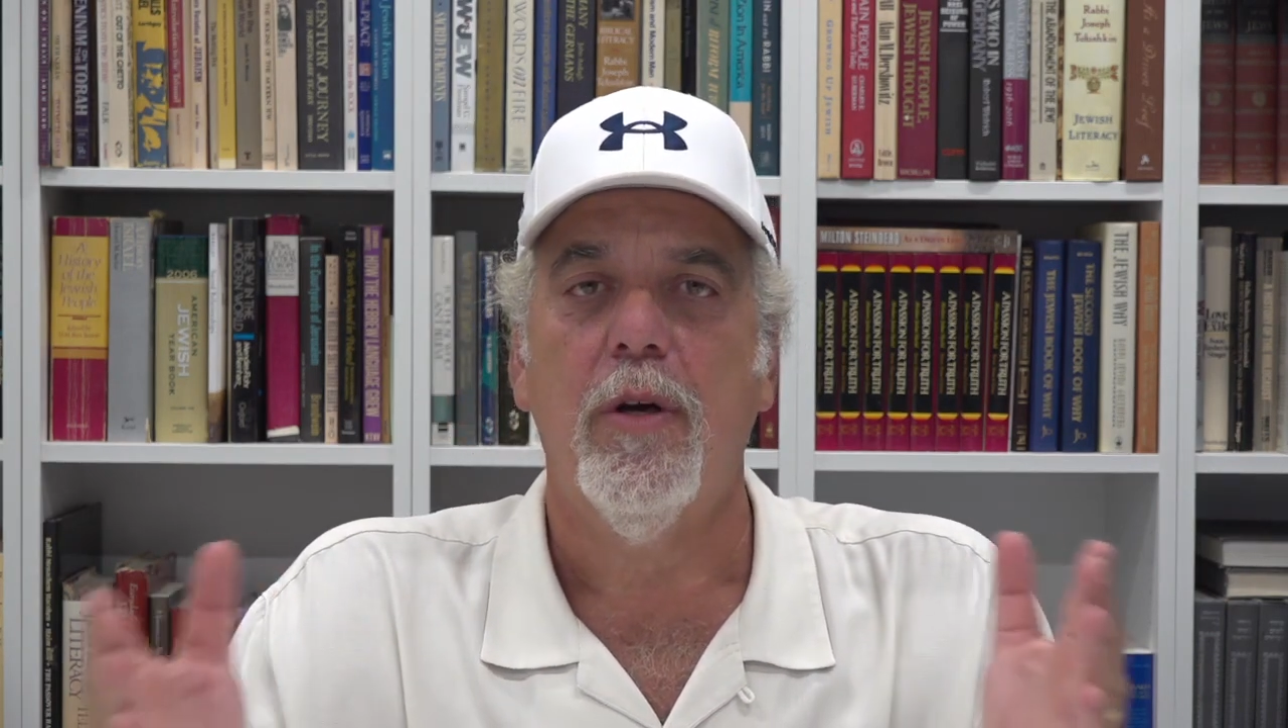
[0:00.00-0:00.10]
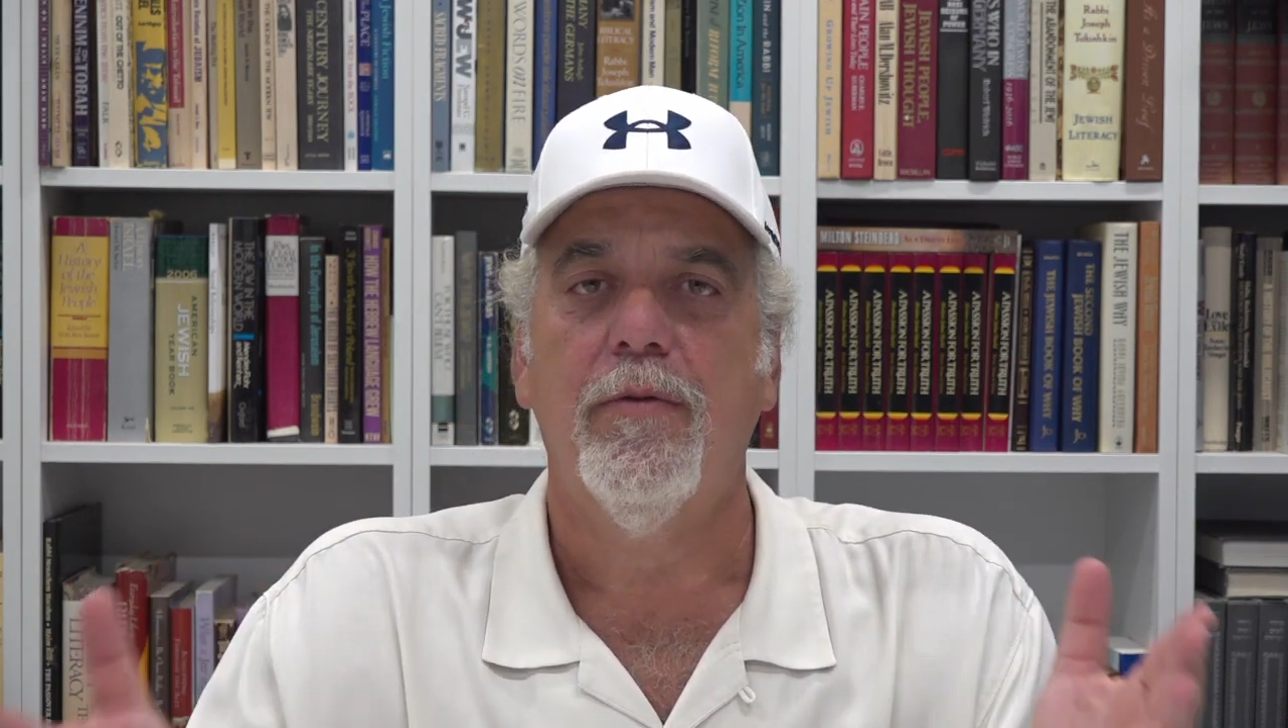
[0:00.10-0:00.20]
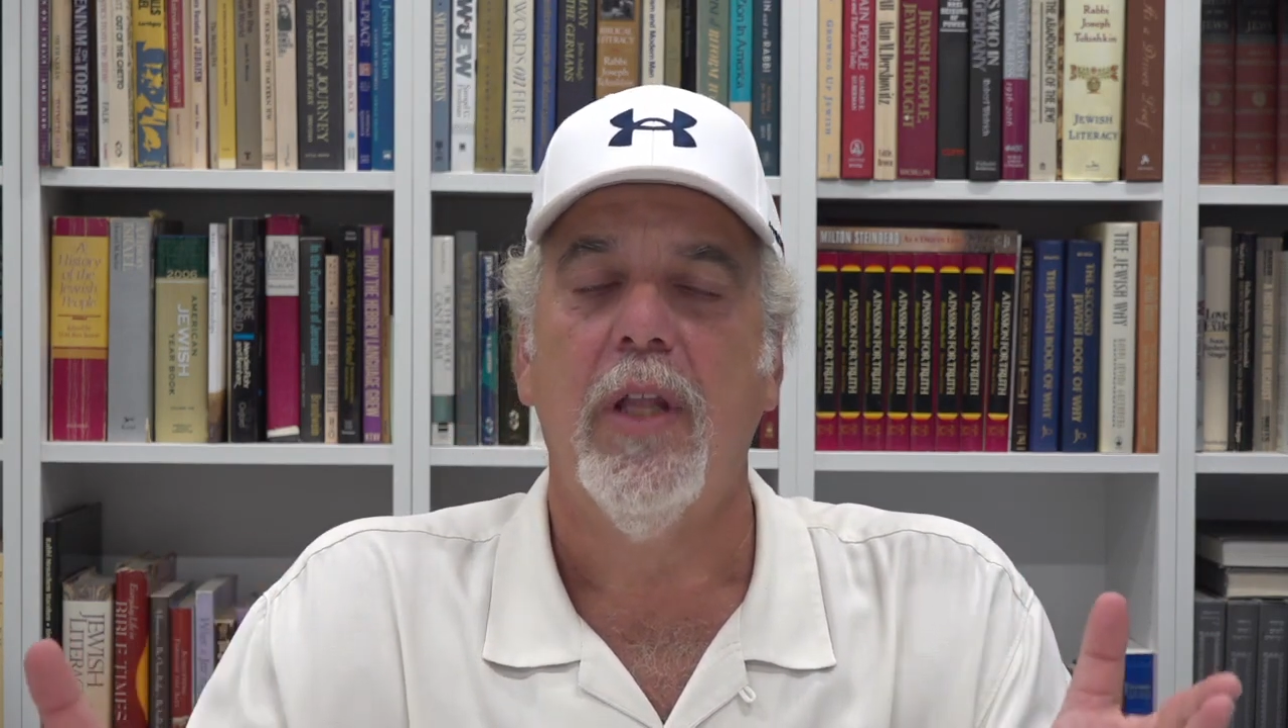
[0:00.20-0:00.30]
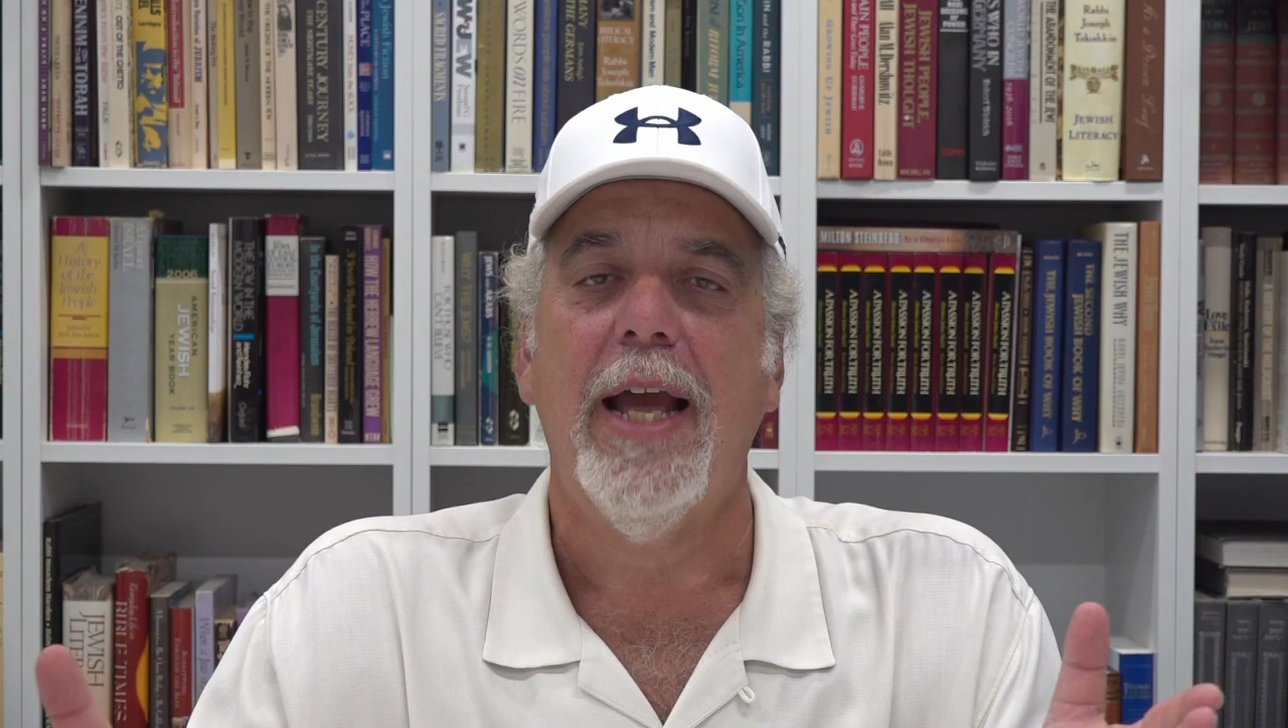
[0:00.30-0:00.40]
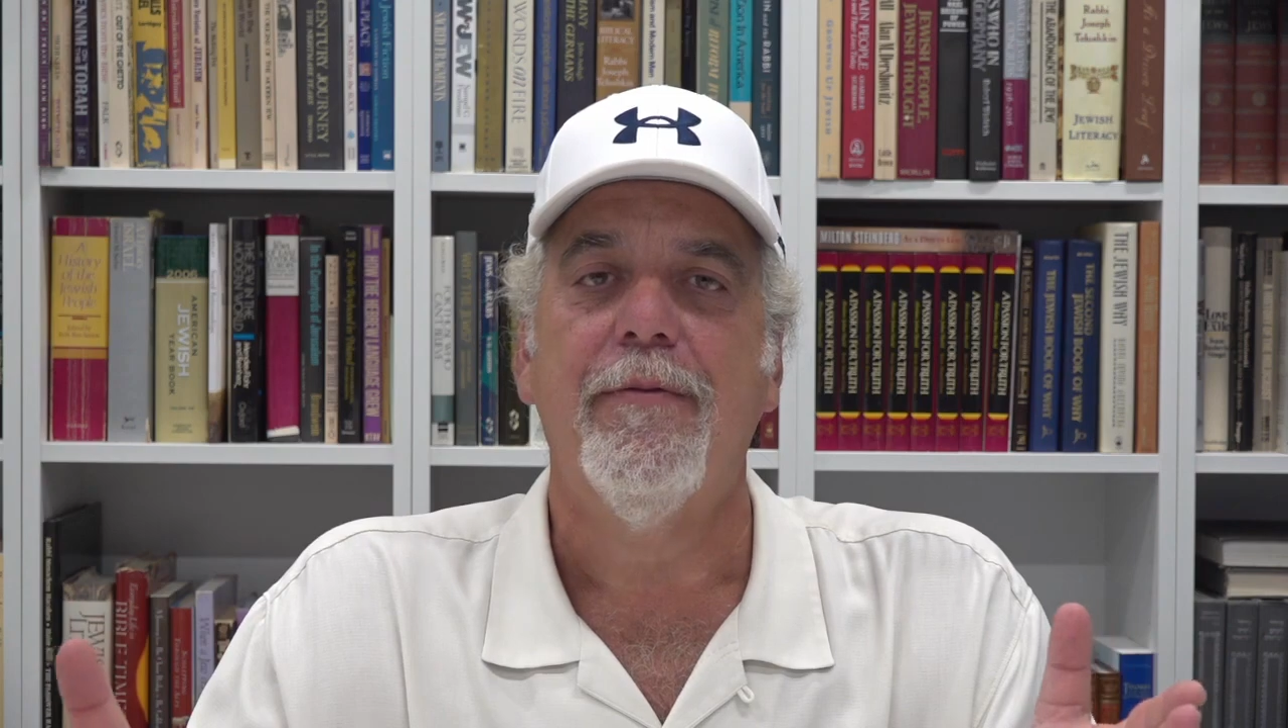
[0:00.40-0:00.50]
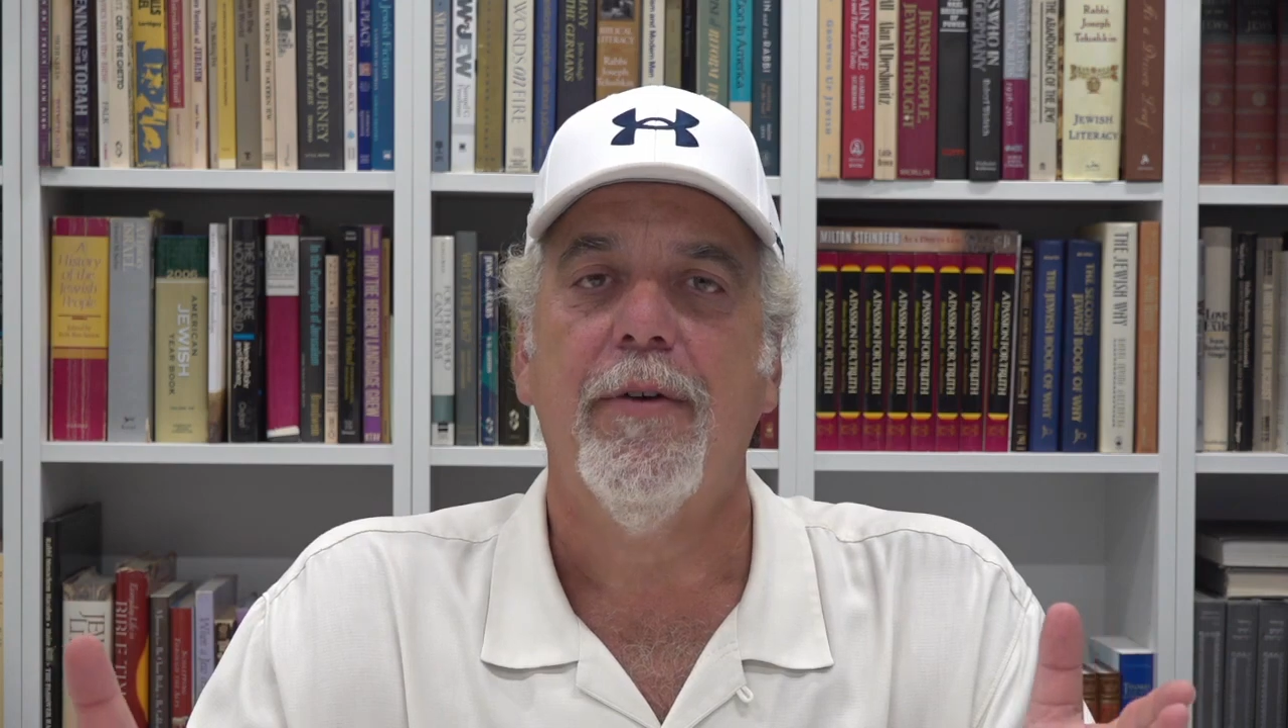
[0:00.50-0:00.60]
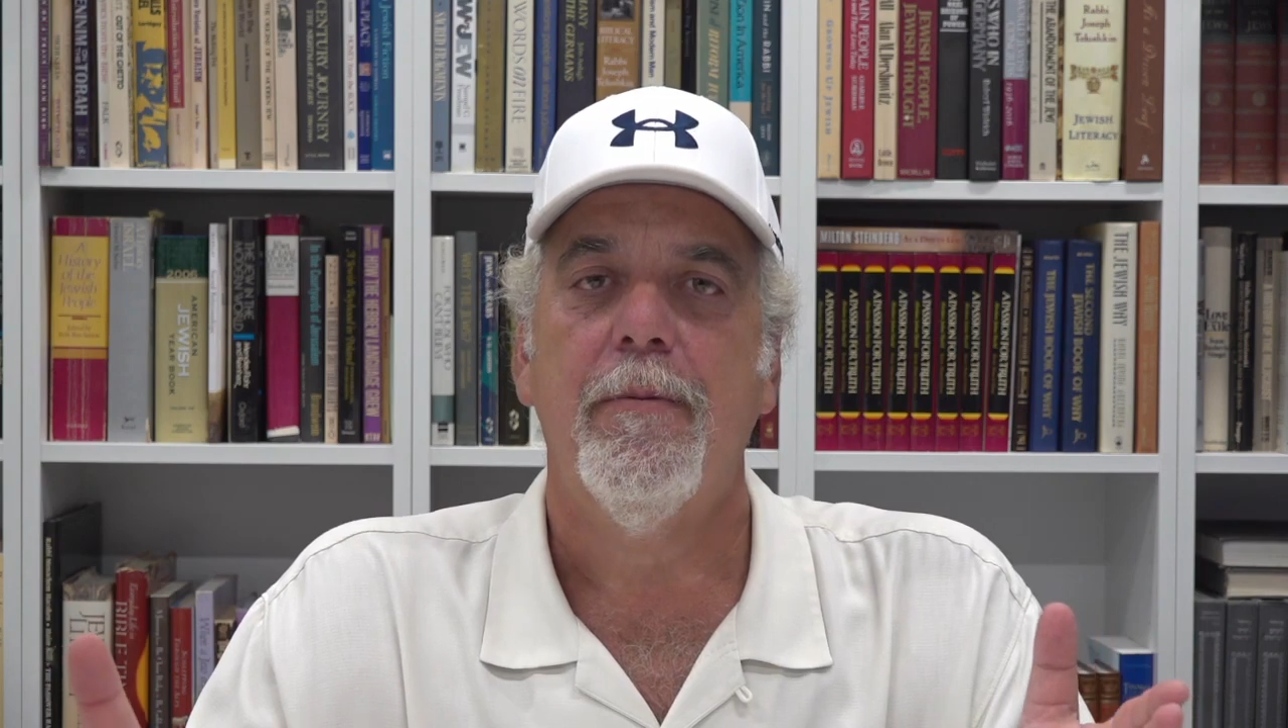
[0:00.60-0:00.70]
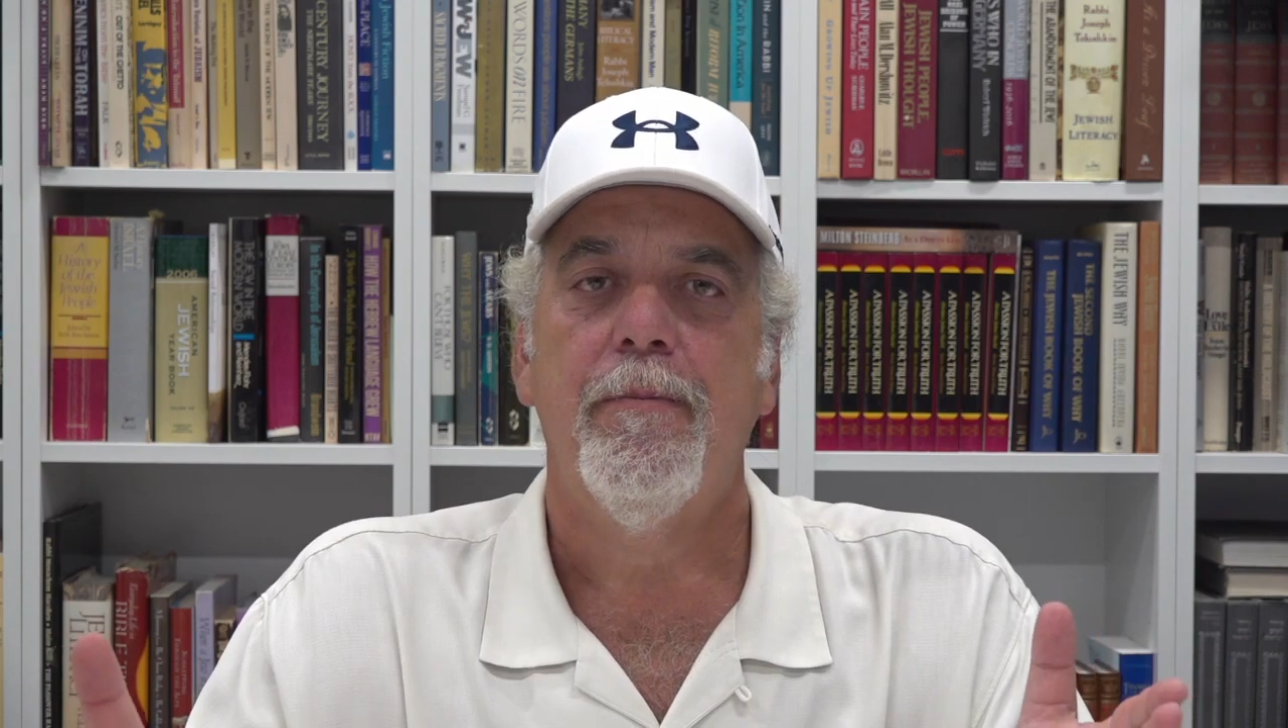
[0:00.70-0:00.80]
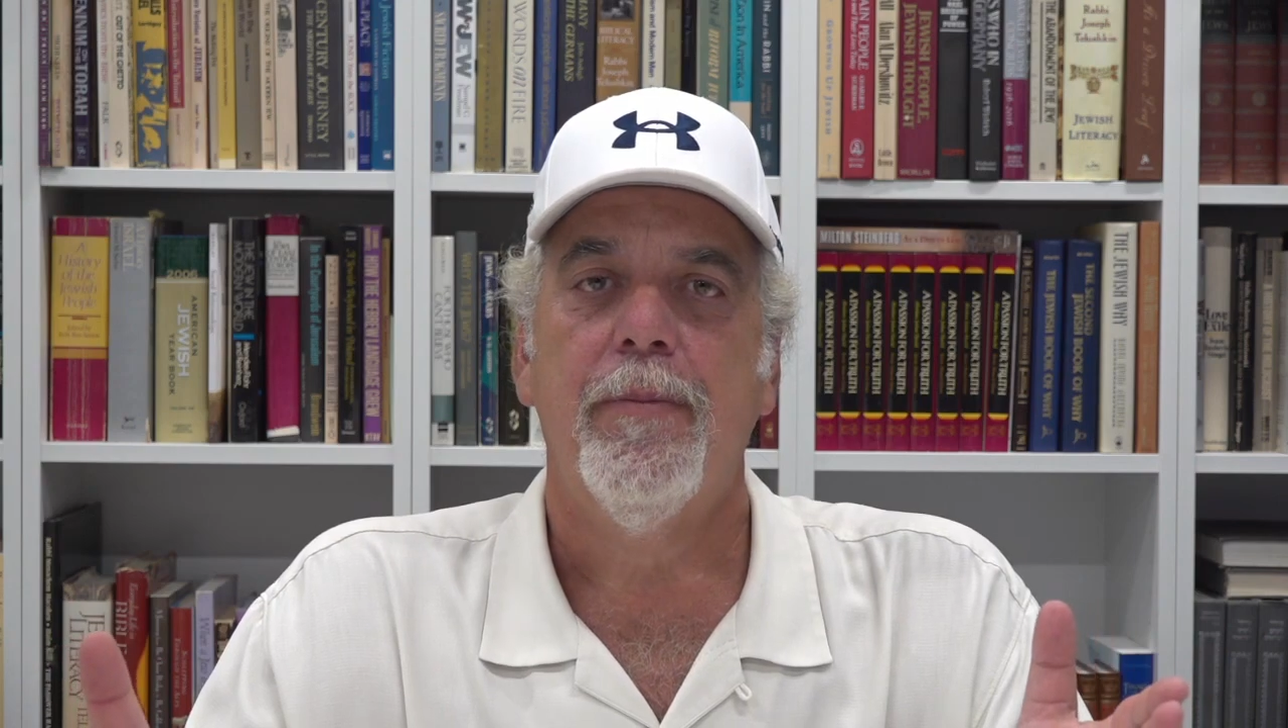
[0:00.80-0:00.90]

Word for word: of life,